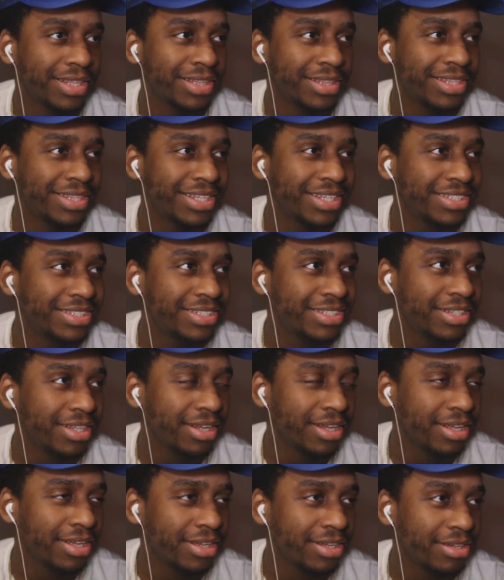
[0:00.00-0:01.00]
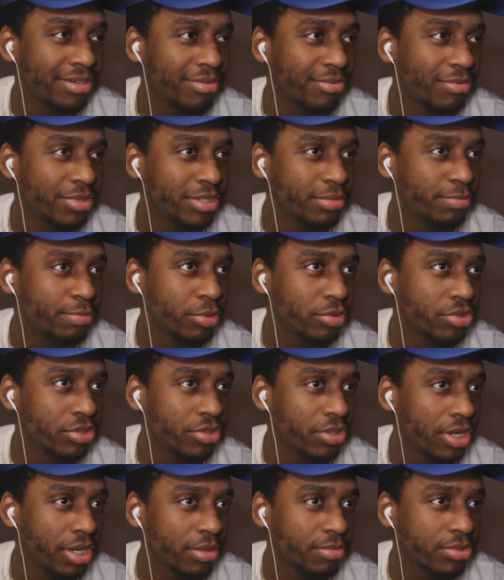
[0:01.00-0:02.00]
This nigga was
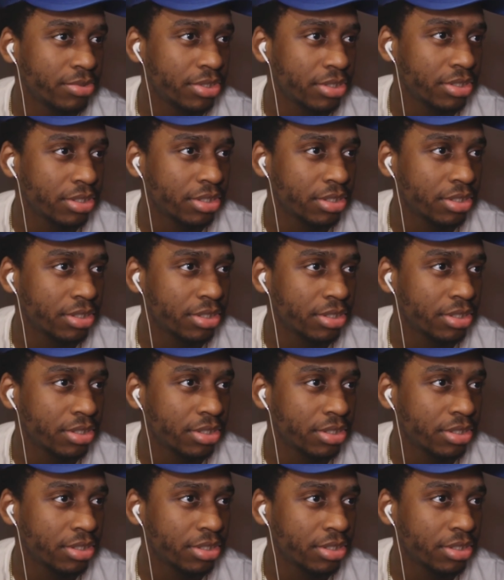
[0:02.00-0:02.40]
bootstraps?